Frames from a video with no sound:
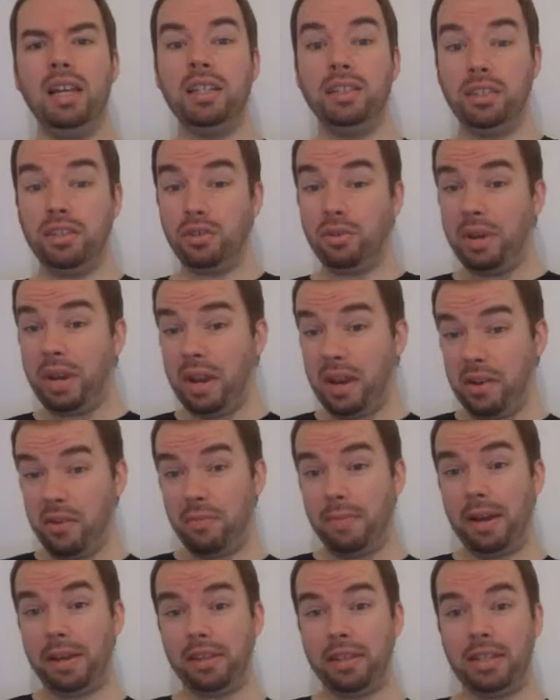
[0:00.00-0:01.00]
Did you hear
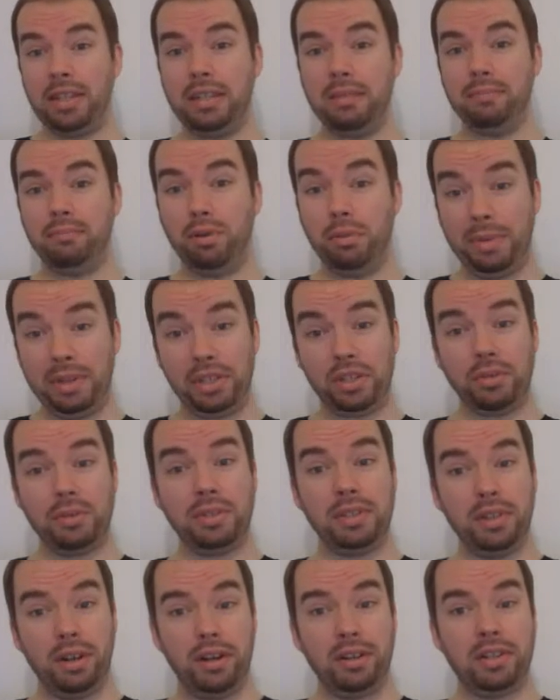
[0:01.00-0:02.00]
about the
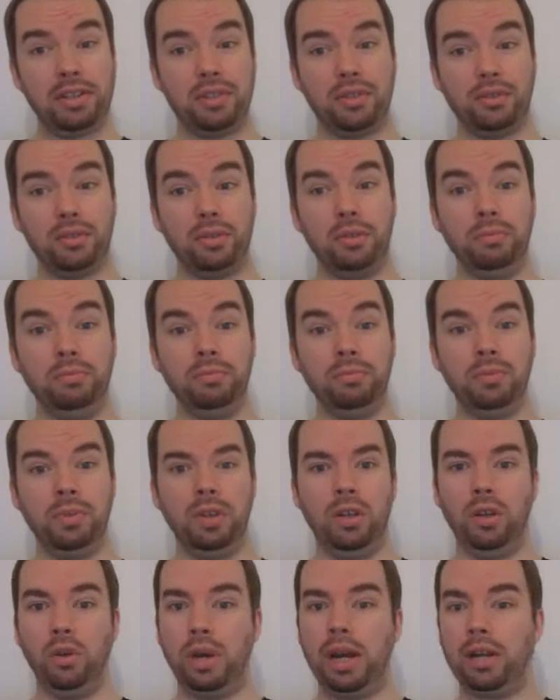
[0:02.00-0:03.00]
promiscuous dinosaur
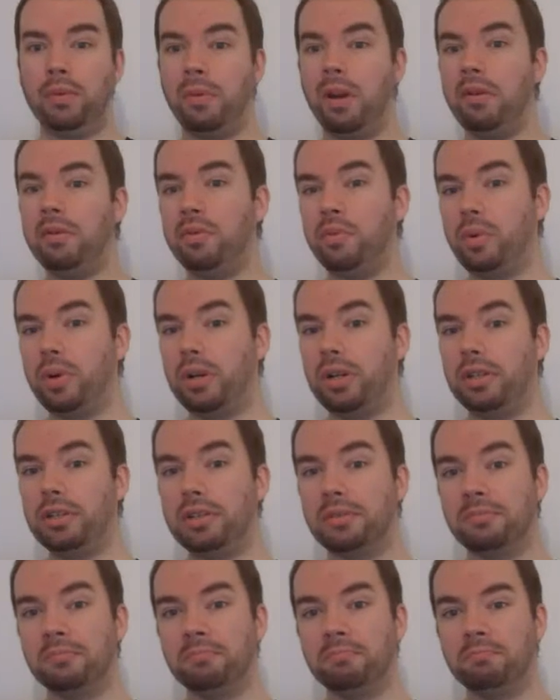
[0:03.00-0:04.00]
who had a way with
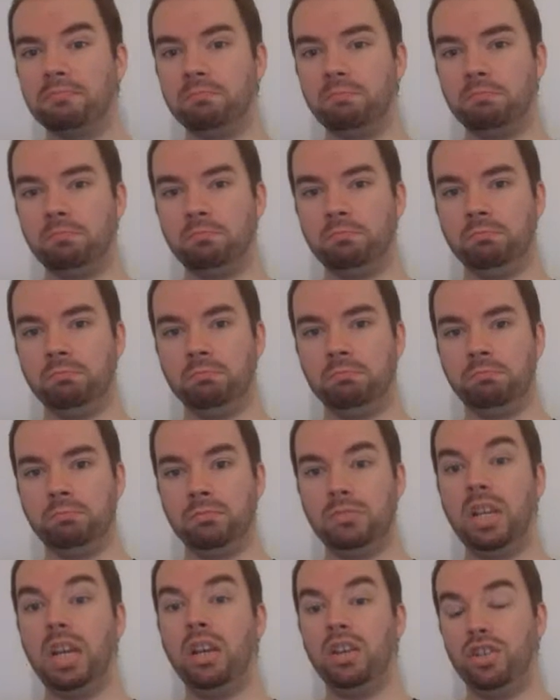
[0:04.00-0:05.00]
words?
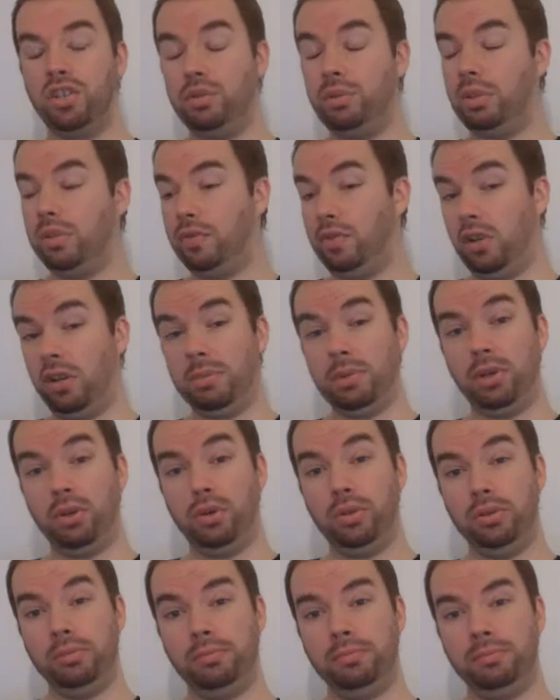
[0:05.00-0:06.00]
She was a
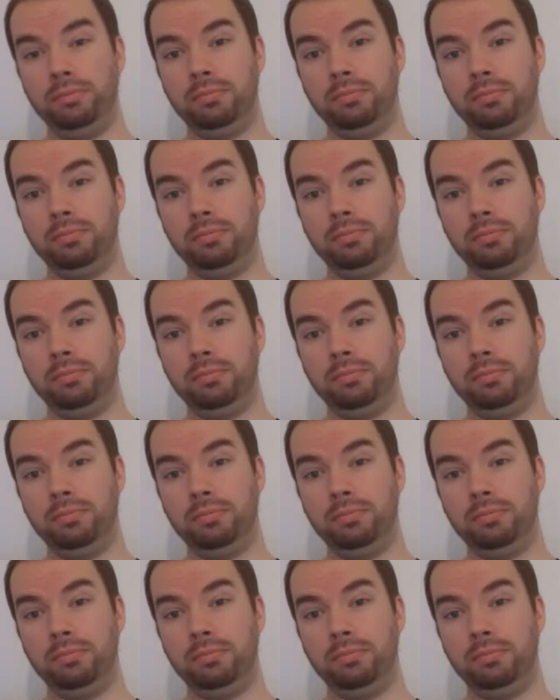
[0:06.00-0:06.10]
herbivore.